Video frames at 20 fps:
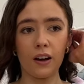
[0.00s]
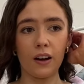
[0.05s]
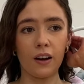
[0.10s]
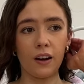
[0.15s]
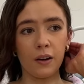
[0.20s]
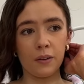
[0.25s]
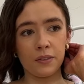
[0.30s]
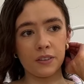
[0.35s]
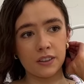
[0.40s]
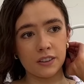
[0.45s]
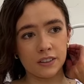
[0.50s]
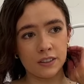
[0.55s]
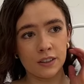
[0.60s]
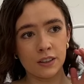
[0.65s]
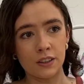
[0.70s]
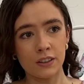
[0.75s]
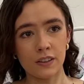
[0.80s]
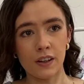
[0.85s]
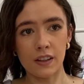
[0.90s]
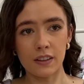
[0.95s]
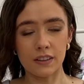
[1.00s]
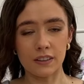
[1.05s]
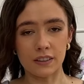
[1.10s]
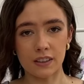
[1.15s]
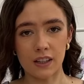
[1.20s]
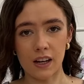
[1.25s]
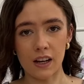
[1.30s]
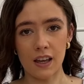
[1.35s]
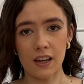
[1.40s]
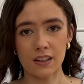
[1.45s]
I wanted to create this
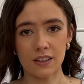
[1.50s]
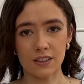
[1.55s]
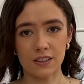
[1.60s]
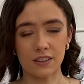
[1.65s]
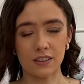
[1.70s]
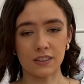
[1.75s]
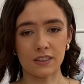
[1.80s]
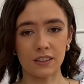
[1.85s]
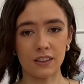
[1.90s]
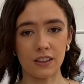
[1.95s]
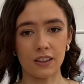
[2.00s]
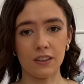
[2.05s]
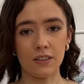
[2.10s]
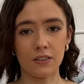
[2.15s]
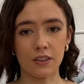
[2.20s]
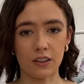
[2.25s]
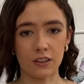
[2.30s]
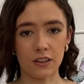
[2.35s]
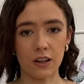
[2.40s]
collection so that you can